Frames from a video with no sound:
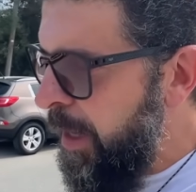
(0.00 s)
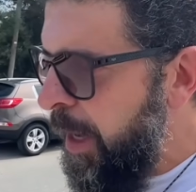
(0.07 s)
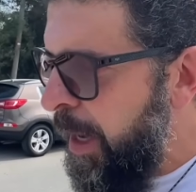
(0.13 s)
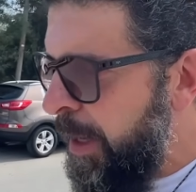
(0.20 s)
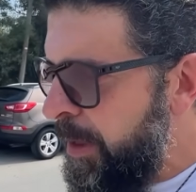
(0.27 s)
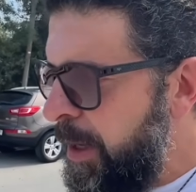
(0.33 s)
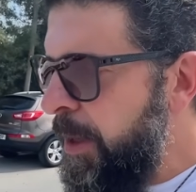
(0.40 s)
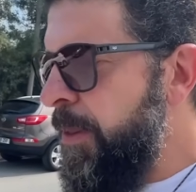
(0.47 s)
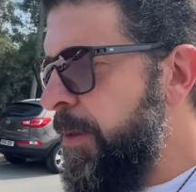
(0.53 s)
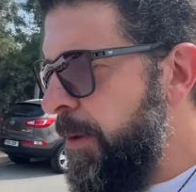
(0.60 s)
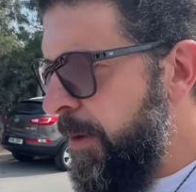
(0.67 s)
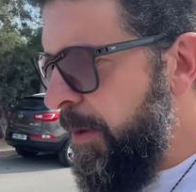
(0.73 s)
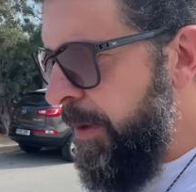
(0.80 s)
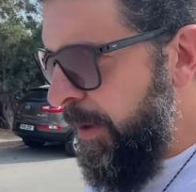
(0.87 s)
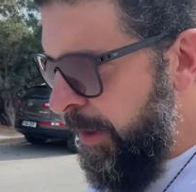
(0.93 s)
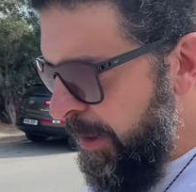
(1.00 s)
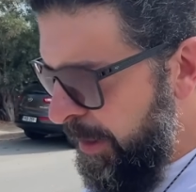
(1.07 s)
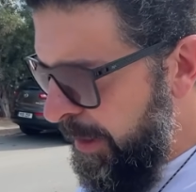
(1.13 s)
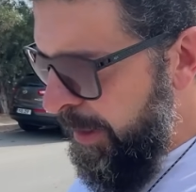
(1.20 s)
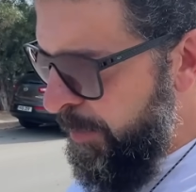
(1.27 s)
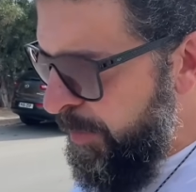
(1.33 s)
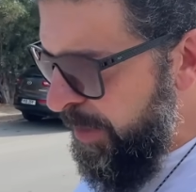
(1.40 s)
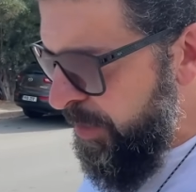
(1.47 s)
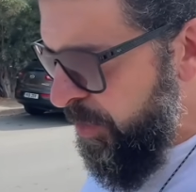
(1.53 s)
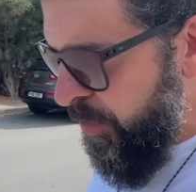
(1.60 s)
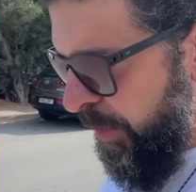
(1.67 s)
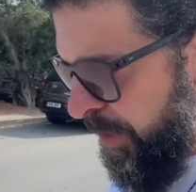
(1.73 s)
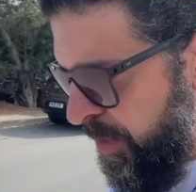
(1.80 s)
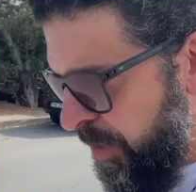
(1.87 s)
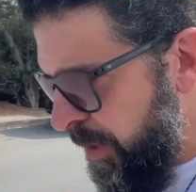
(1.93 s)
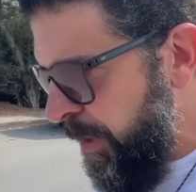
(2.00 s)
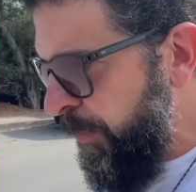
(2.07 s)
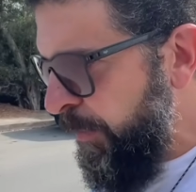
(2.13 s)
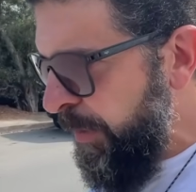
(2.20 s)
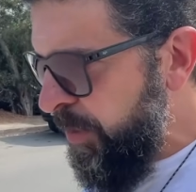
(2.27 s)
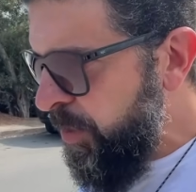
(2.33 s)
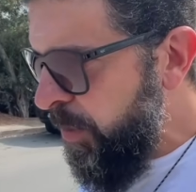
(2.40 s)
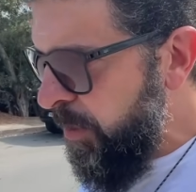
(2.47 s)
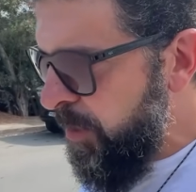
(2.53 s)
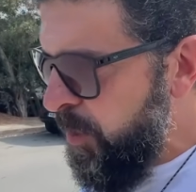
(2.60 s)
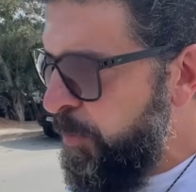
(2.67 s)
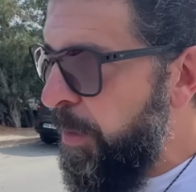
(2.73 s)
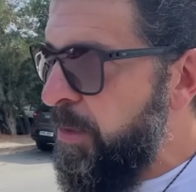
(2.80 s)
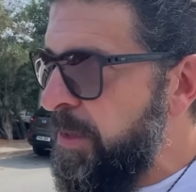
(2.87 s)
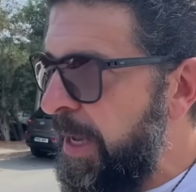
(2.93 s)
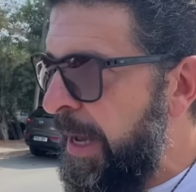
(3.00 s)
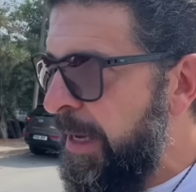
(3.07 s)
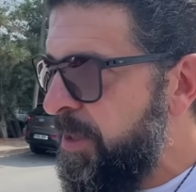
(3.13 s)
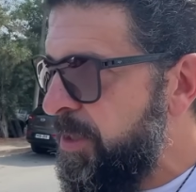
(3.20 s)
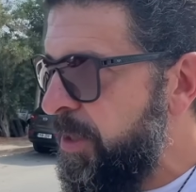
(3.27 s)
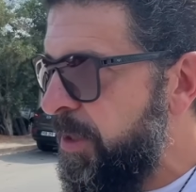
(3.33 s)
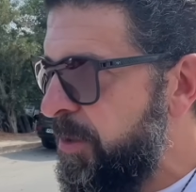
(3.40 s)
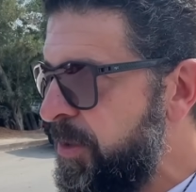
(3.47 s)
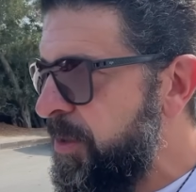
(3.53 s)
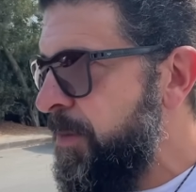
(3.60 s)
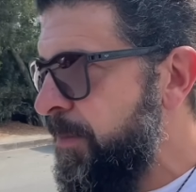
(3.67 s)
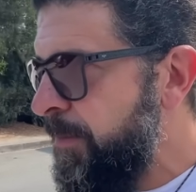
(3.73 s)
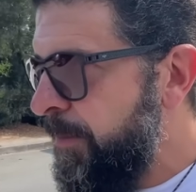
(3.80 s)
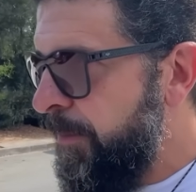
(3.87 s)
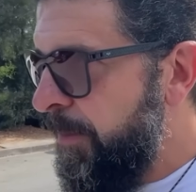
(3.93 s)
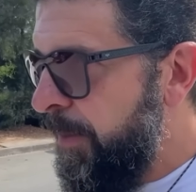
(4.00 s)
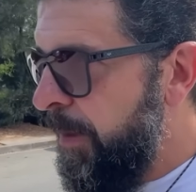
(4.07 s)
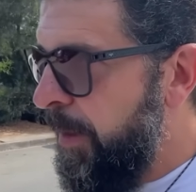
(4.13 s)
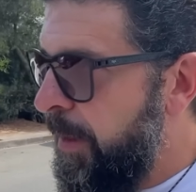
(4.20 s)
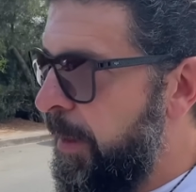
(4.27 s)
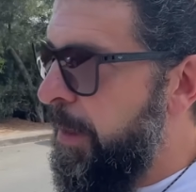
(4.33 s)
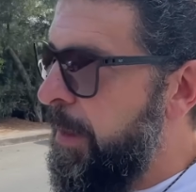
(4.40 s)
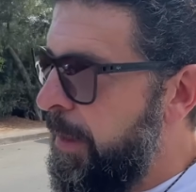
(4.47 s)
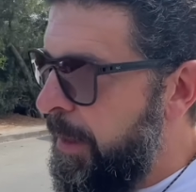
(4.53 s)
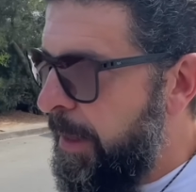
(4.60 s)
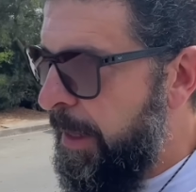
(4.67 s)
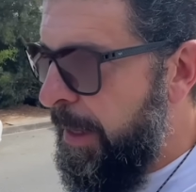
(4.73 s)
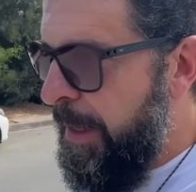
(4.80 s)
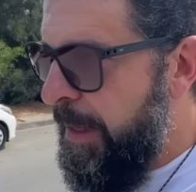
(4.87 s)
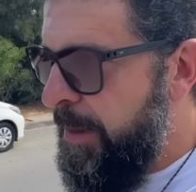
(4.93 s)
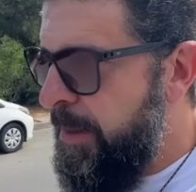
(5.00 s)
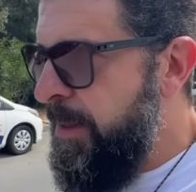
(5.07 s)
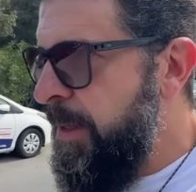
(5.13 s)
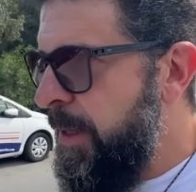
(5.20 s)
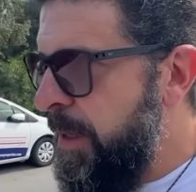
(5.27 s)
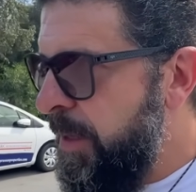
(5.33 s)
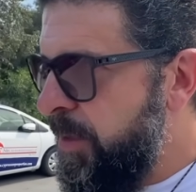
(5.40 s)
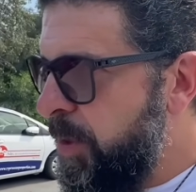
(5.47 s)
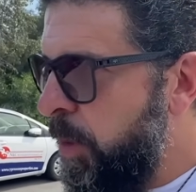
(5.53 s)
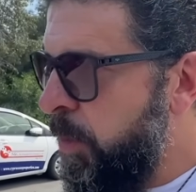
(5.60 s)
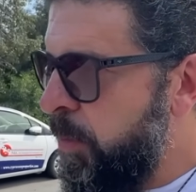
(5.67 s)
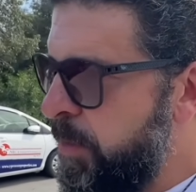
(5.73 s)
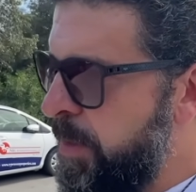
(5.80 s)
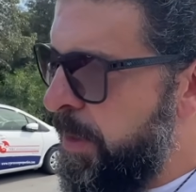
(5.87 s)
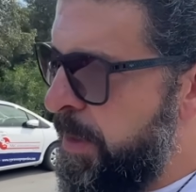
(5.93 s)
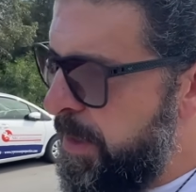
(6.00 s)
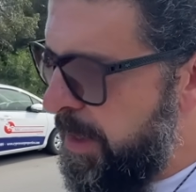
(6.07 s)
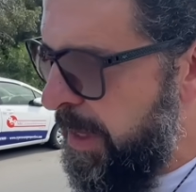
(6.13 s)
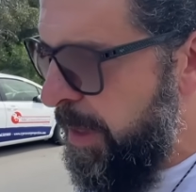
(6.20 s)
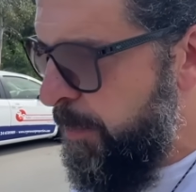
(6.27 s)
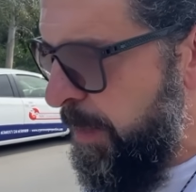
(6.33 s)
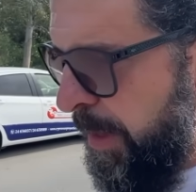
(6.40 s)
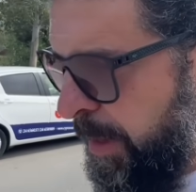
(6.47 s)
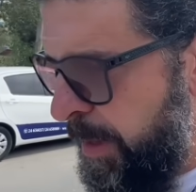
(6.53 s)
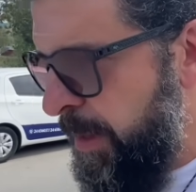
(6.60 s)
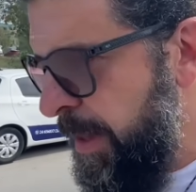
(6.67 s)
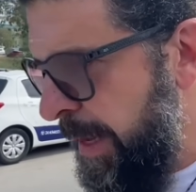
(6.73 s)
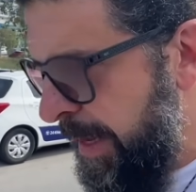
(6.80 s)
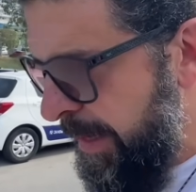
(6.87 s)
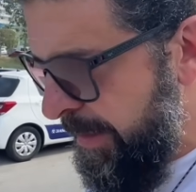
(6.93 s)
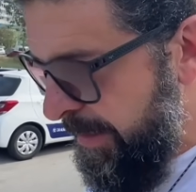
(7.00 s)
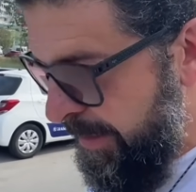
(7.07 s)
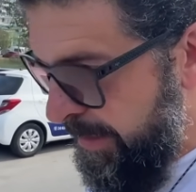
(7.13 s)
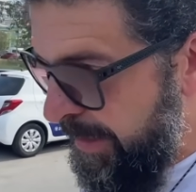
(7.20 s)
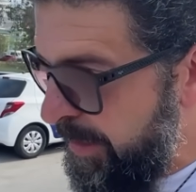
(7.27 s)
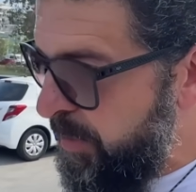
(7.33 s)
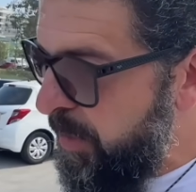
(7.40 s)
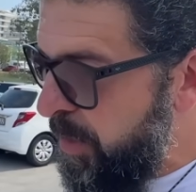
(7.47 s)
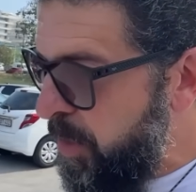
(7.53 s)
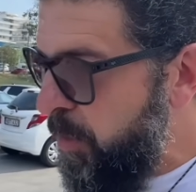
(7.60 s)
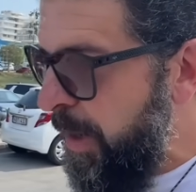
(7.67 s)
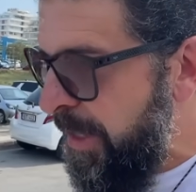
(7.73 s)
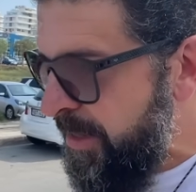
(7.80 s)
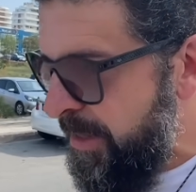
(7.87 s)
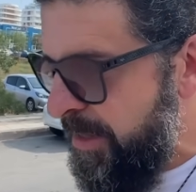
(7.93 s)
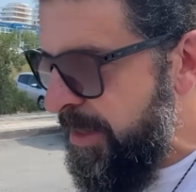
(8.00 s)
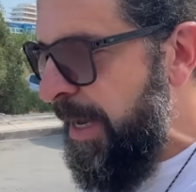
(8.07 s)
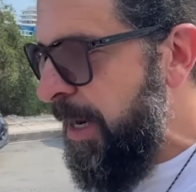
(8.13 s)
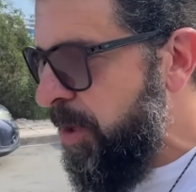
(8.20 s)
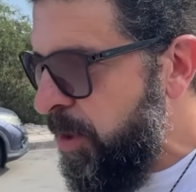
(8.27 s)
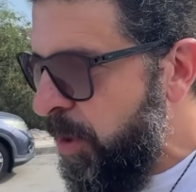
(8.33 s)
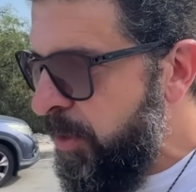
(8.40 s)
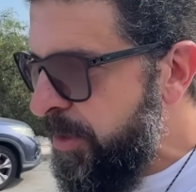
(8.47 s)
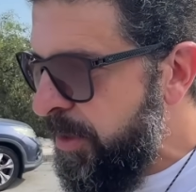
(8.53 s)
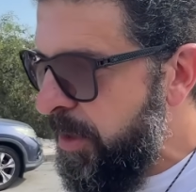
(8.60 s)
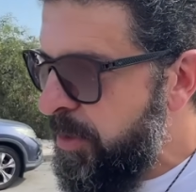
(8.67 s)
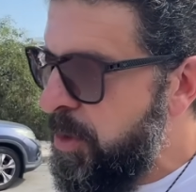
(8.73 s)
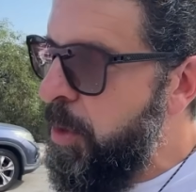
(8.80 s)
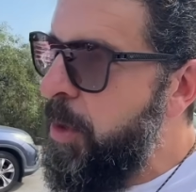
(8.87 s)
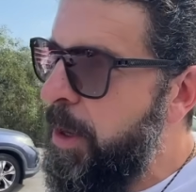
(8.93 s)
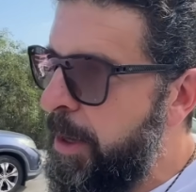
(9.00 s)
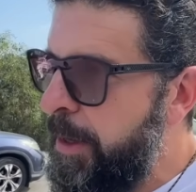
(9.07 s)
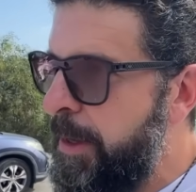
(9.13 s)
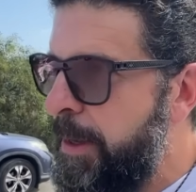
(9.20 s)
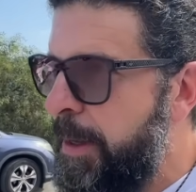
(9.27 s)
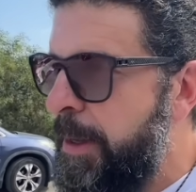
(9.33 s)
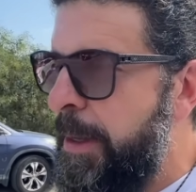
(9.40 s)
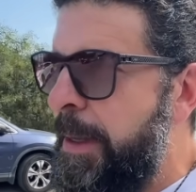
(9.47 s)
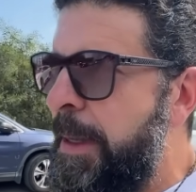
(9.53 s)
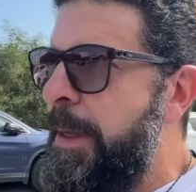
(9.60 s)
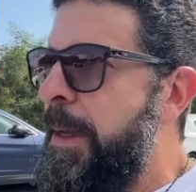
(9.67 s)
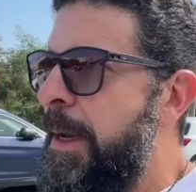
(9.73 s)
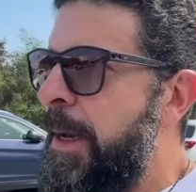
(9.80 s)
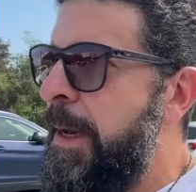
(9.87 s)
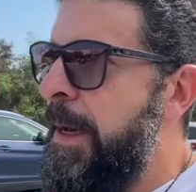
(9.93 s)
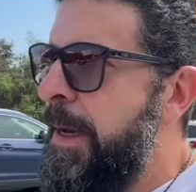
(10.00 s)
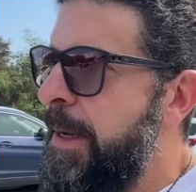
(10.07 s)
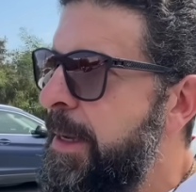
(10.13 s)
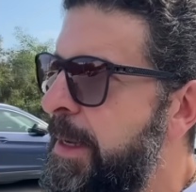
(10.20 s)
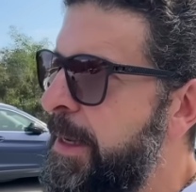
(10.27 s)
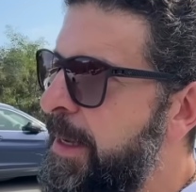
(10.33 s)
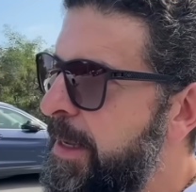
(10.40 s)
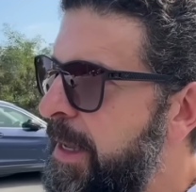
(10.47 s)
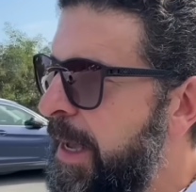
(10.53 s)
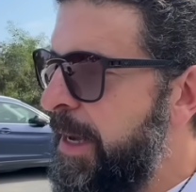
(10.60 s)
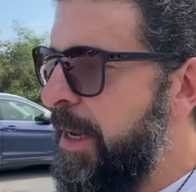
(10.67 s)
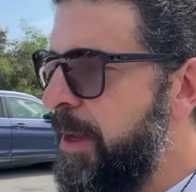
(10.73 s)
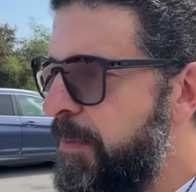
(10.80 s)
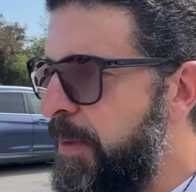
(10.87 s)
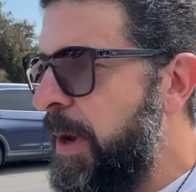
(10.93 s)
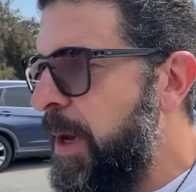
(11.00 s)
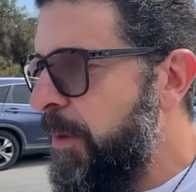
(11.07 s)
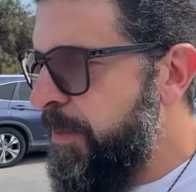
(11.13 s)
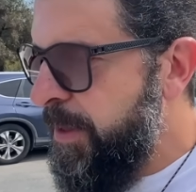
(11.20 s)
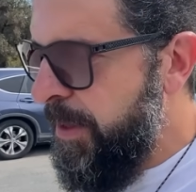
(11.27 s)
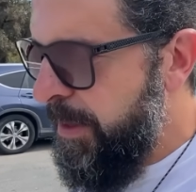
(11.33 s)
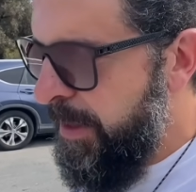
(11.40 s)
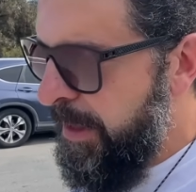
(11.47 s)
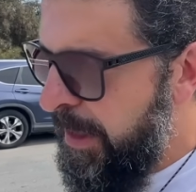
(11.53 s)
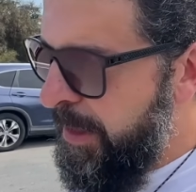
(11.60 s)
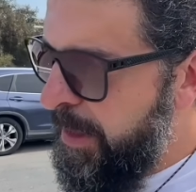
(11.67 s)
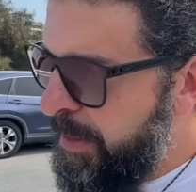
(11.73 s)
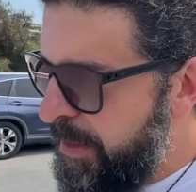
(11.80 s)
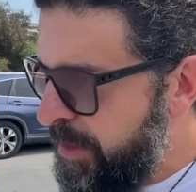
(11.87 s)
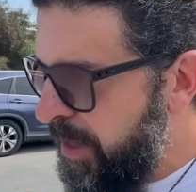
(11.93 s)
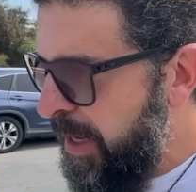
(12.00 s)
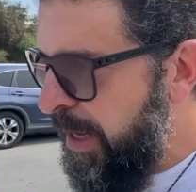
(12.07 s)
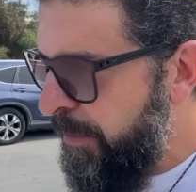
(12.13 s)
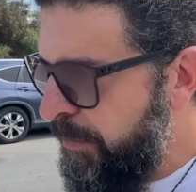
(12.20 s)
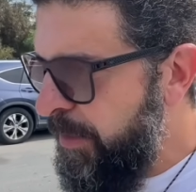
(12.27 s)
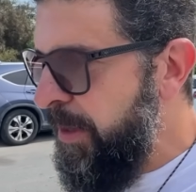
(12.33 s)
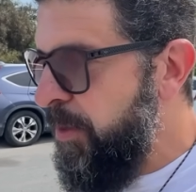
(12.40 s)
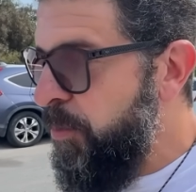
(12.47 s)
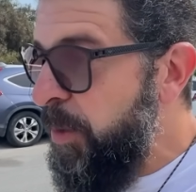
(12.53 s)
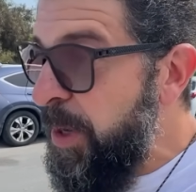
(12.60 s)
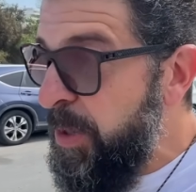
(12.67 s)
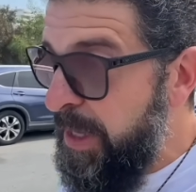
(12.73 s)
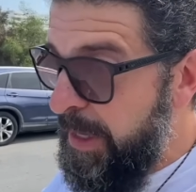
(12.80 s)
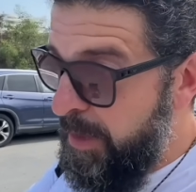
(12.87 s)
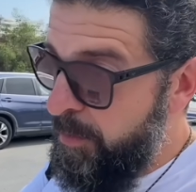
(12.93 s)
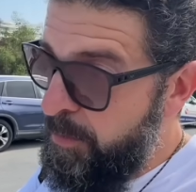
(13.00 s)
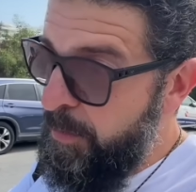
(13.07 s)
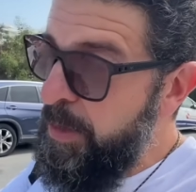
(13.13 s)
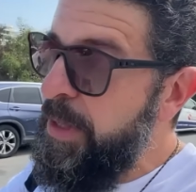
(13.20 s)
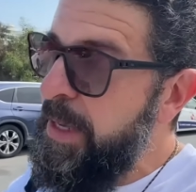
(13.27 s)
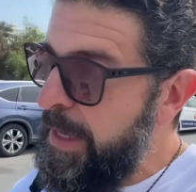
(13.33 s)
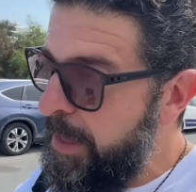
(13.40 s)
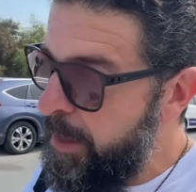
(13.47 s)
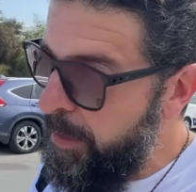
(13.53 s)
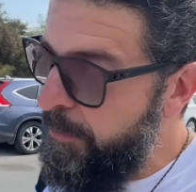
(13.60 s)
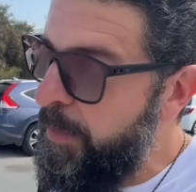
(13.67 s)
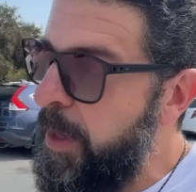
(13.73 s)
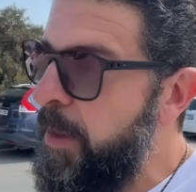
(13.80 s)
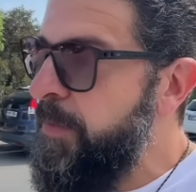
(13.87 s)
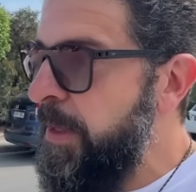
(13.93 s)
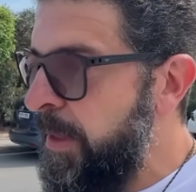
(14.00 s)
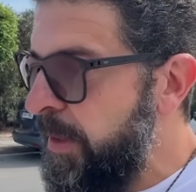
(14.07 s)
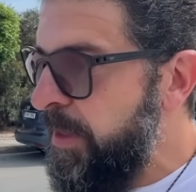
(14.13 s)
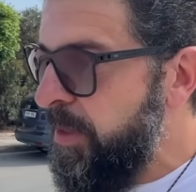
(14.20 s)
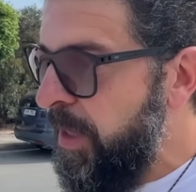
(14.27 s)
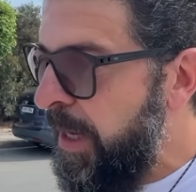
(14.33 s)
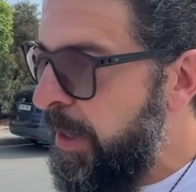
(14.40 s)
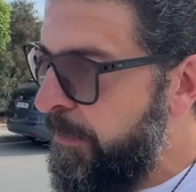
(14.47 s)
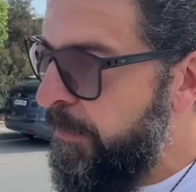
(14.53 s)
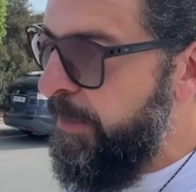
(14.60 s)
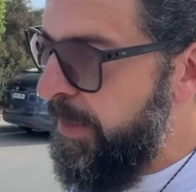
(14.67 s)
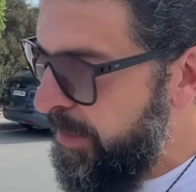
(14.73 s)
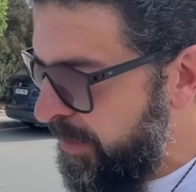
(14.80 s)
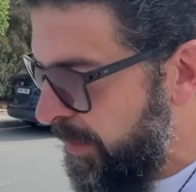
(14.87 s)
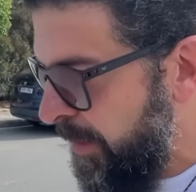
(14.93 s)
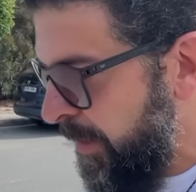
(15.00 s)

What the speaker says: another administration official spoke to Axios and told them that the U.S. is not closing the door on getting involved in this conflict, really getting involved in this conflict.